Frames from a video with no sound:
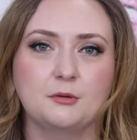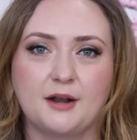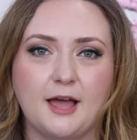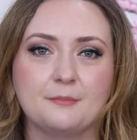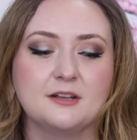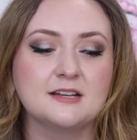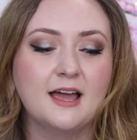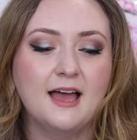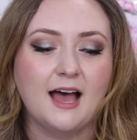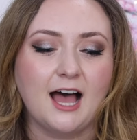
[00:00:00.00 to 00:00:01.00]
happened.
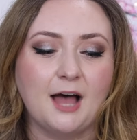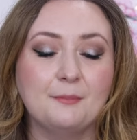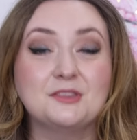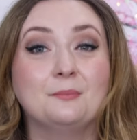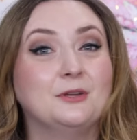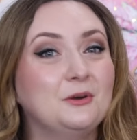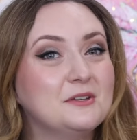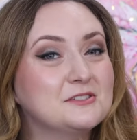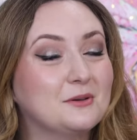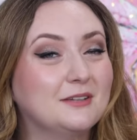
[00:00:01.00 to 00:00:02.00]
But the blue
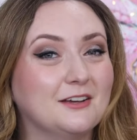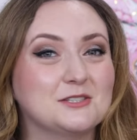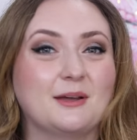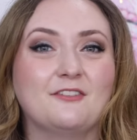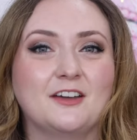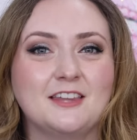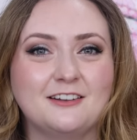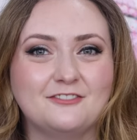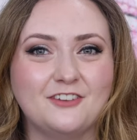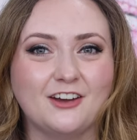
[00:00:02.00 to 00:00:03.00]
is sold out, so I find
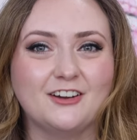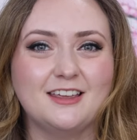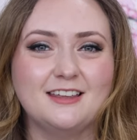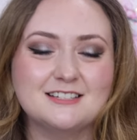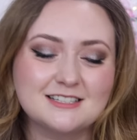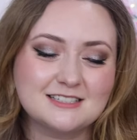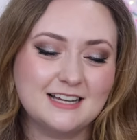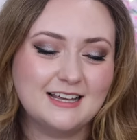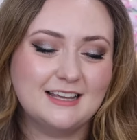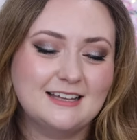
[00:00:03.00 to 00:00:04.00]
that very just
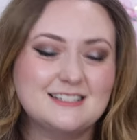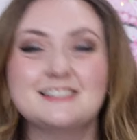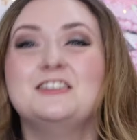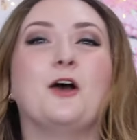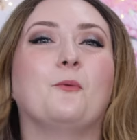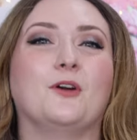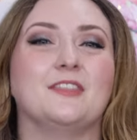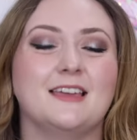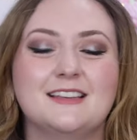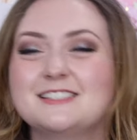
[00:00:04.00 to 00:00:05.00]

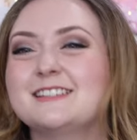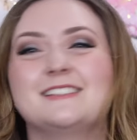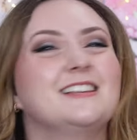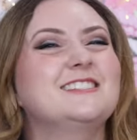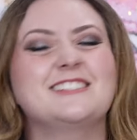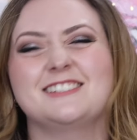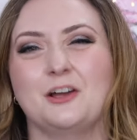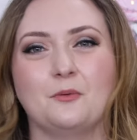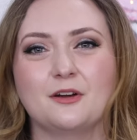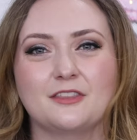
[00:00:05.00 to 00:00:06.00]
noteworthy. It's just
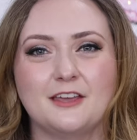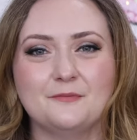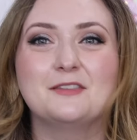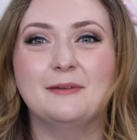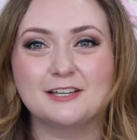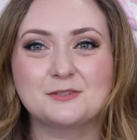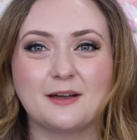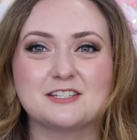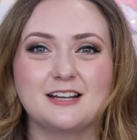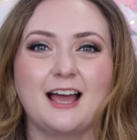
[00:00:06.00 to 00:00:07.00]
noteworthy. The biggest
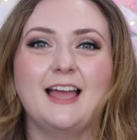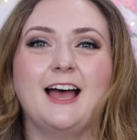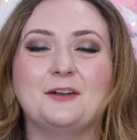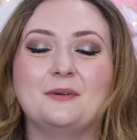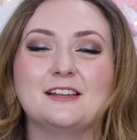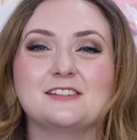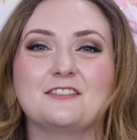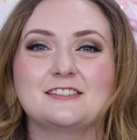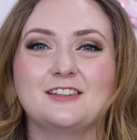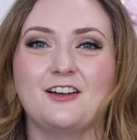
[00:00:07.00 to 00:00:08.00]
question I had when I saw
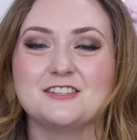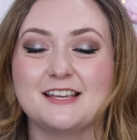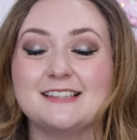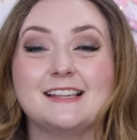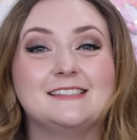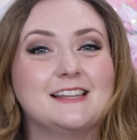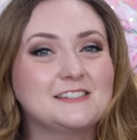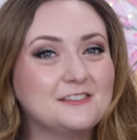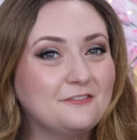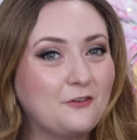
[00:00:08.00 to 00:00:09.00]
this launch is
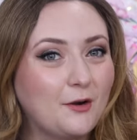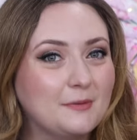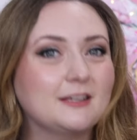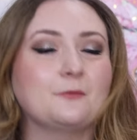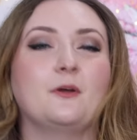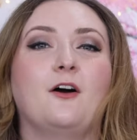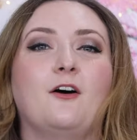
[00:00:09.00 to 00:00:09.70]
this the formula we